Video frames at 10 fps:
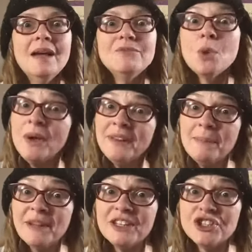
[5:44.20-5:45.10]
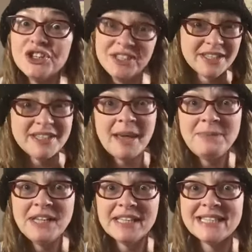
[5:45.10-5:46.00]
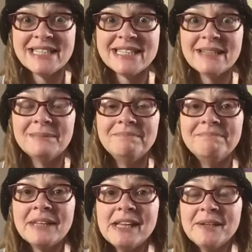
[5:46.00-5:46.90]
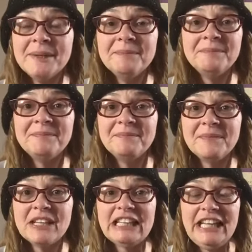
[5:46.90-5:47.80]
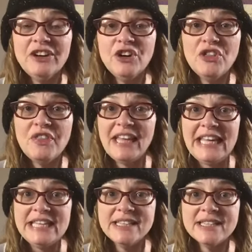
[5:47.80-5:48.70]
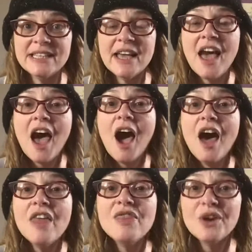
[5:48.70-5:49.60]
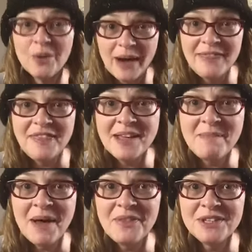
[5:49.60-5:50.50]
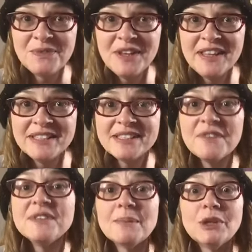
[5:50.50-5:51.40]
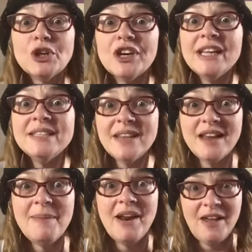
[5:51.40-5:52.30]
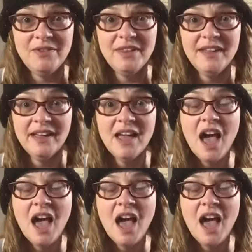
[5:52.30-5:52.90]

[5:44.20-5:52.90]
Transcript: toilet plungers, septic system cleaner thingies. The great thing about this freelance stuff is I'm learning a ton about everything.